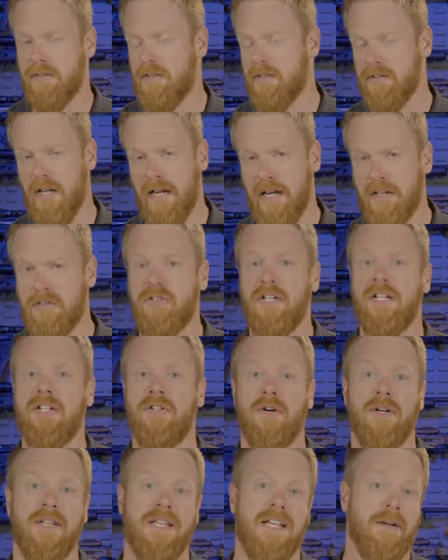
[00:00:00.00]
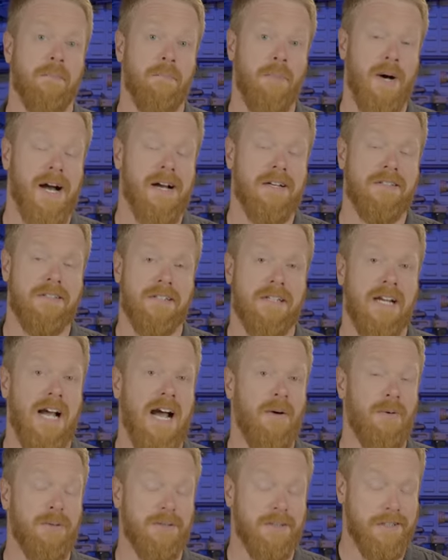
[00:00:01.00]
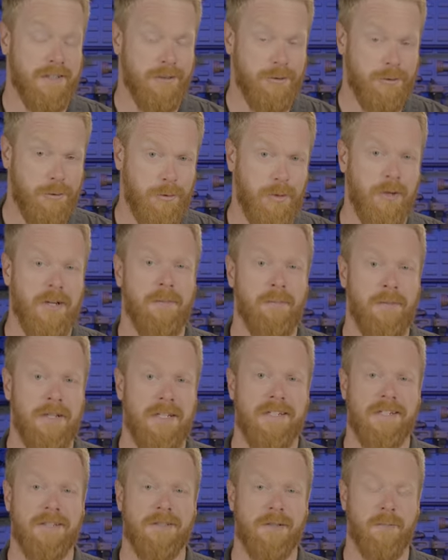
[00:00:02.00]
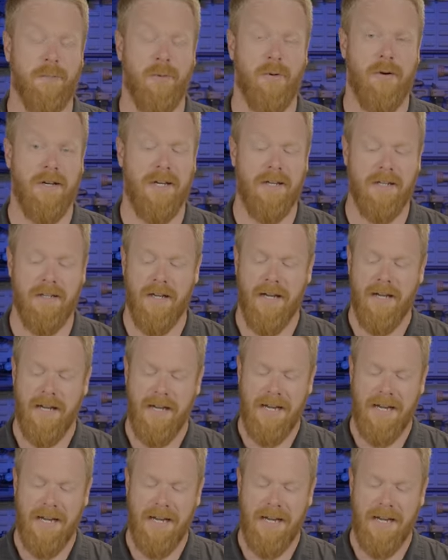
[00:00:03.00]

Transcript: Because like I said during the unboxing, I was extremely disappointed